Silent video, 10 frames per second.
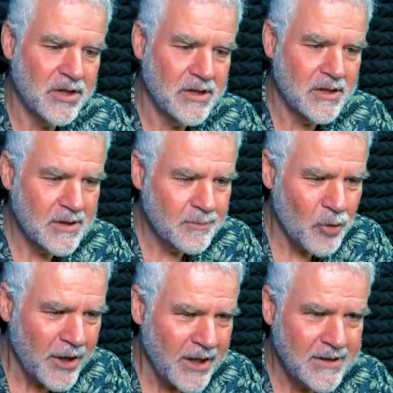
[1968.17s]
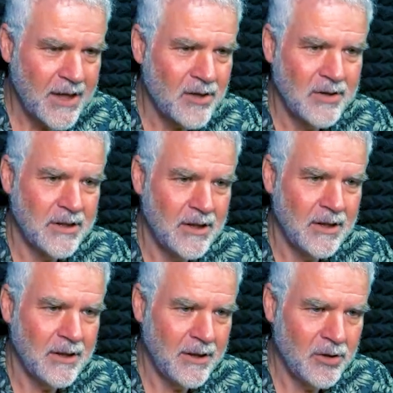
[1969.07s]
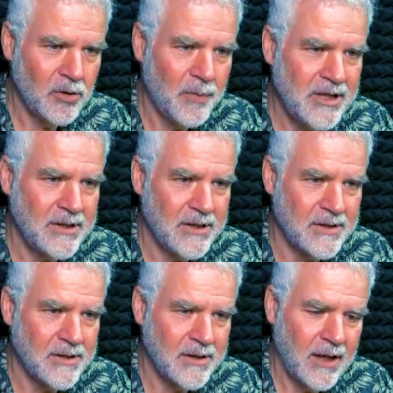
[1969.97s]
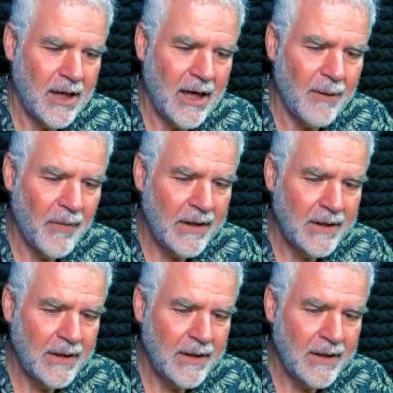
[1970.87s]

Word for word: is break it down into little pieces. Mm-hmm. Um,